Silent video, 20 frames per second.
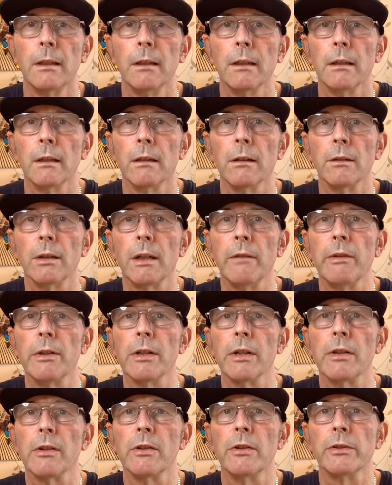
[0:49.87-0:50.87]
And I'll give you
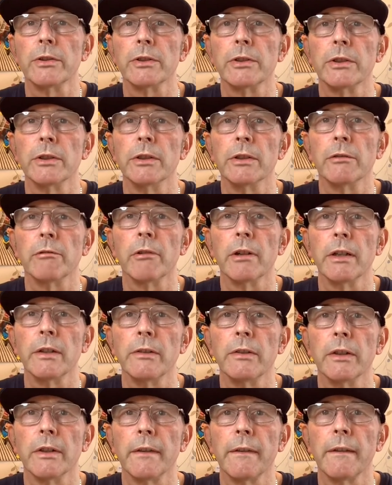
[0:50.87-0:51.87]
the costs and the
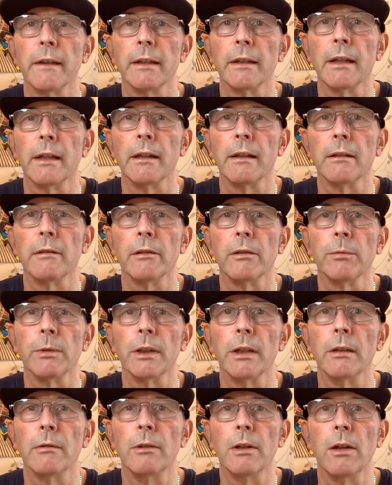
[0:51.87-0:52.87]
grades I think they are as we
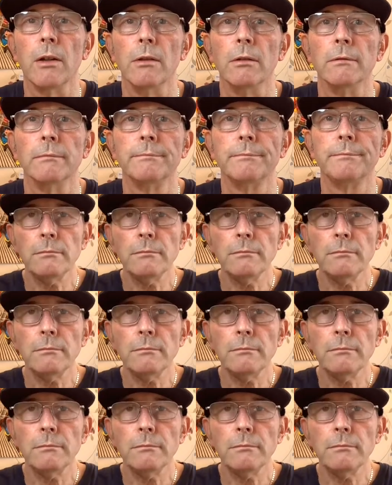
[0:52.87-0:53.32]
go along.